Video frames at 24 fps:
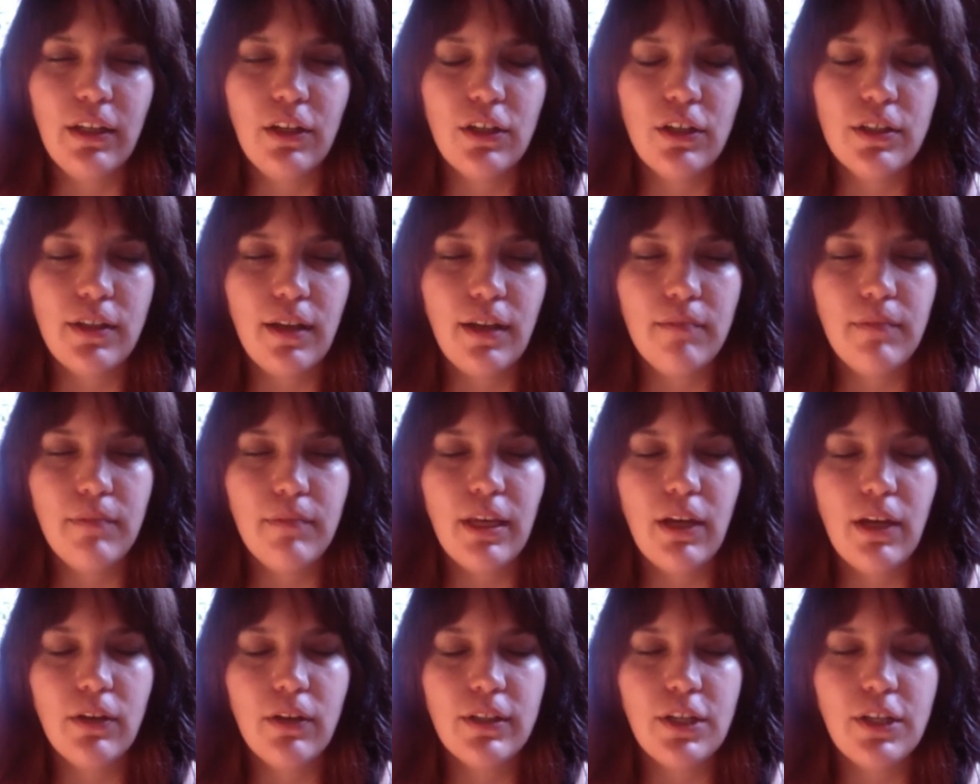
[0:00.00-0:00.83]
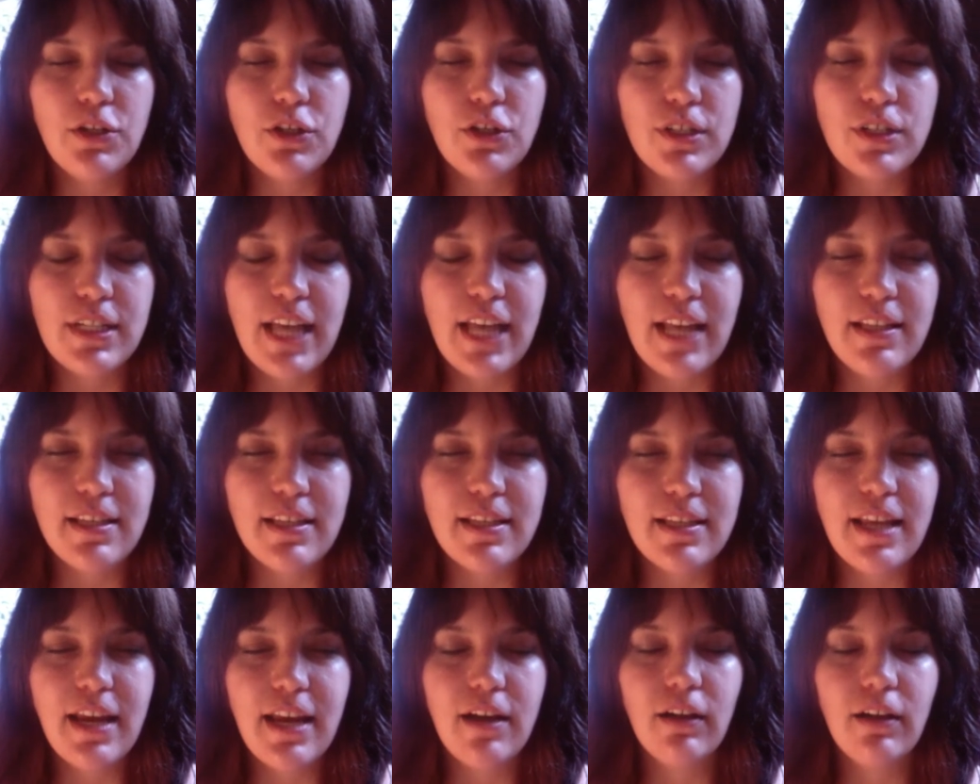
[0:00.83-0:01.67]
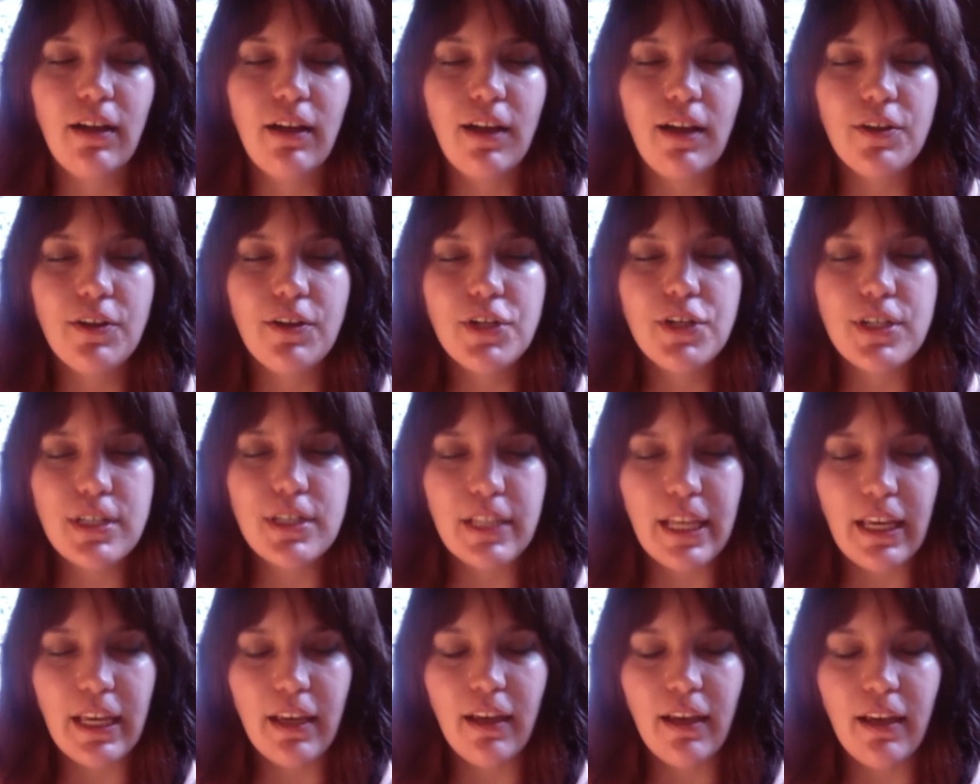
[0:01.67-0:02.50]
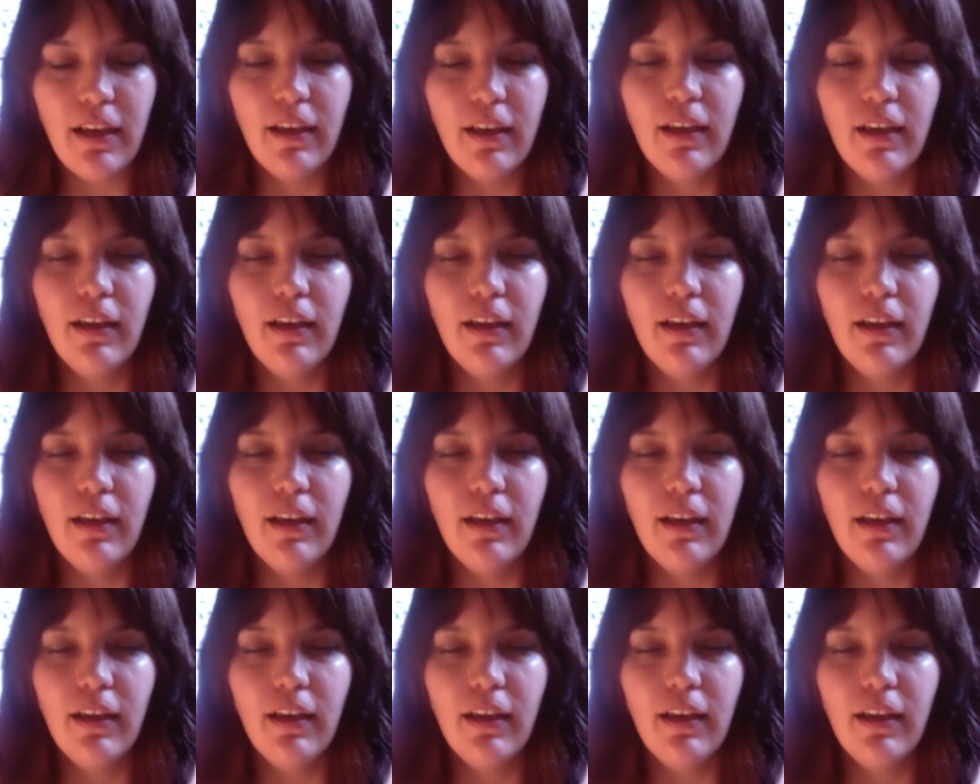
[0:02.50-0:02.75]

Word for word: your tummy or that you're tense there, consciously